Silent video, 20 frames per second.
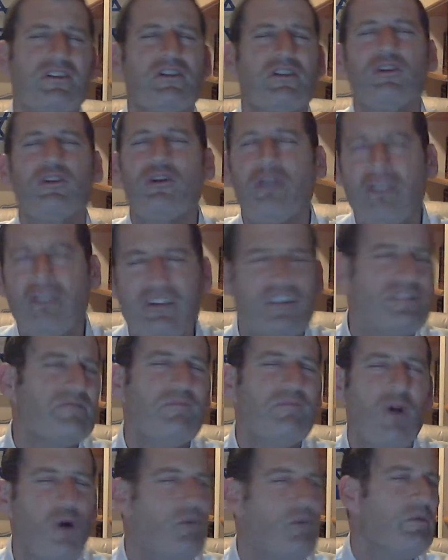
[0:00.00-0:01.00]
glorious
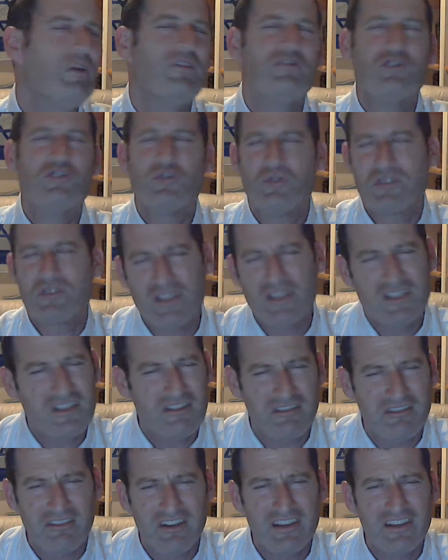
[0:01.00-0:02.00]
moment of Jewish
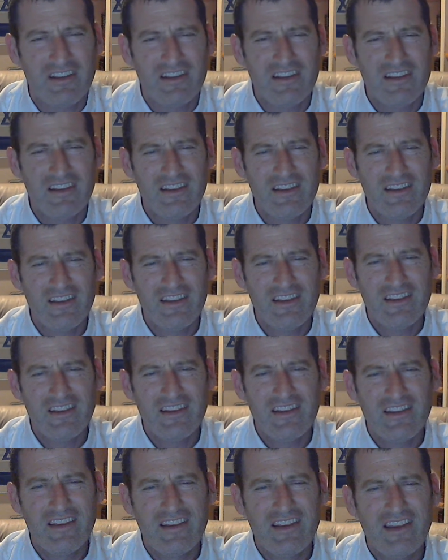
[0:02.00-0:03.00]
history.
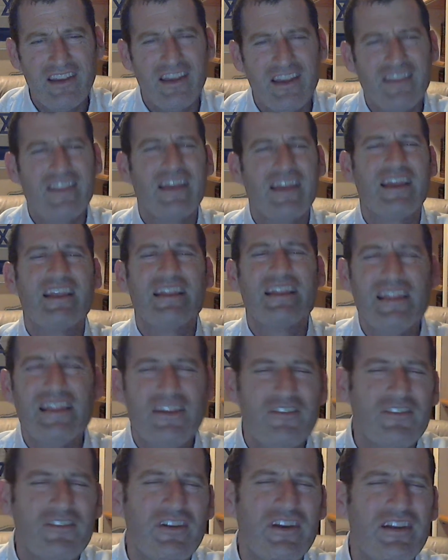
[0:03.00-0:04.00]
And they could
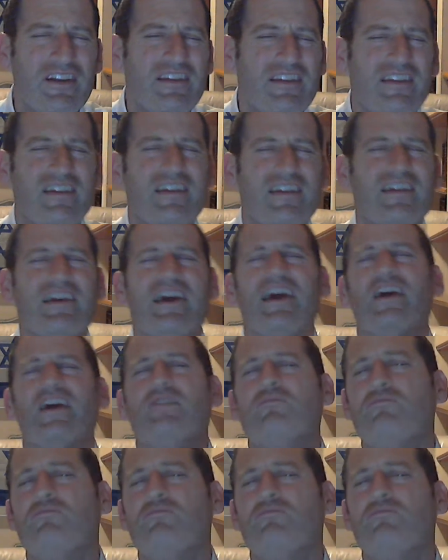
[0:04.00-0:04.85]
live it and